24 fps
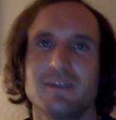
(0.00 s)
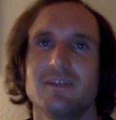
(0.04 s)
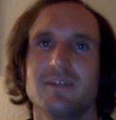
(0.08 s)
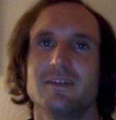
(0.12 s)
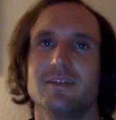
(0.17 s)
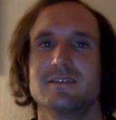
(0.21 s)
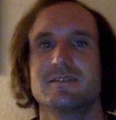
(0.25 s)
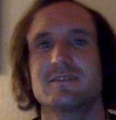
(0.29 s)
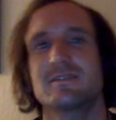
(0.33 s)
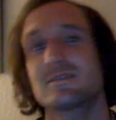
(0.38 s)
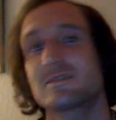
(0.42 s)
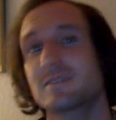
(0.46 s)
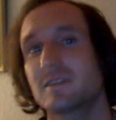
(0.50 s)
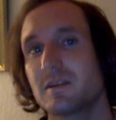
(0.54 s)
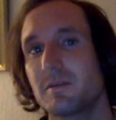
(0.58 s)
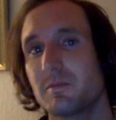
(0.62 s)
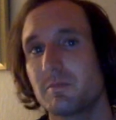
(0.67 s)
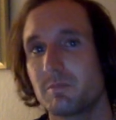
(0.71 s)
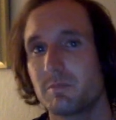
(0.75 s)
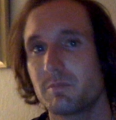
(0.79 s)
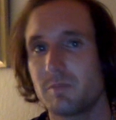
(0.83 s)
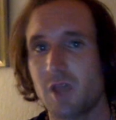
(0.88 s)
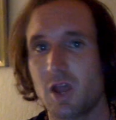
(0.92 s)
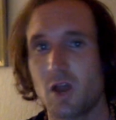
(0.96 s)
Is this going to
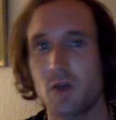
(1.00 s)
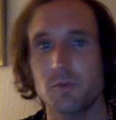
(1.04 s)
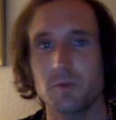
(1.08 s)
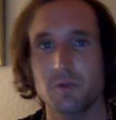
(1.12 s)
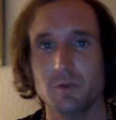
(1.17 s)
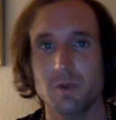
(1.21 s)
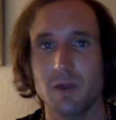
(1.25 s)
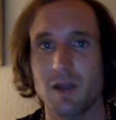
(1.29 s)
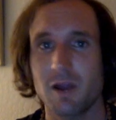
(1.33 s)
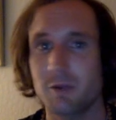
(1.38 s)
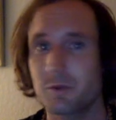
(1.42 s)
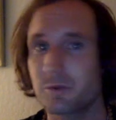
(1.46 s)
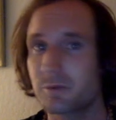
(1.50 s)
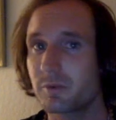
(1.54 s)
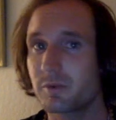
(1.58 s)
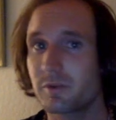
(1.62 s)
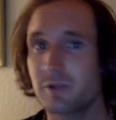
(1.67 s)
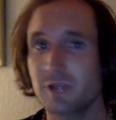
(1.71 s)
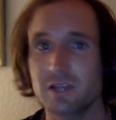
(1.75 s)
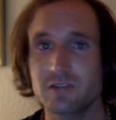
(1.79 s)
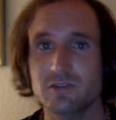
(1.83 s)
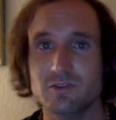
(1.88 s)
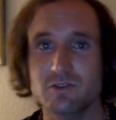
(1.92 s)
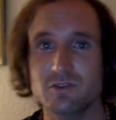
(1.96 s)
help you out with
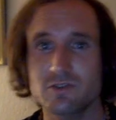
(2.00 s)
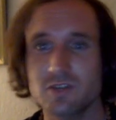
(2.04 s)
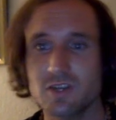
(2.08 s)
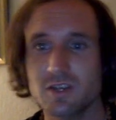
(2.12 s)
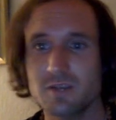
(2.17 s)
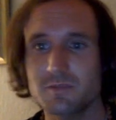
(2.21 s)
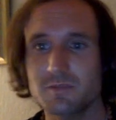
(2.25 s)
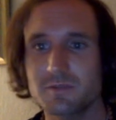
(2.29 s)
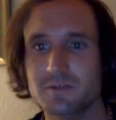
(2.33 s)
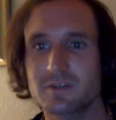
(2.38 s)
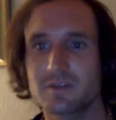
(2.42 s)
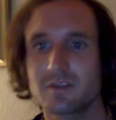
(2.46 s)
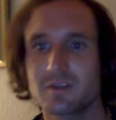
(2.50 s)
relationships?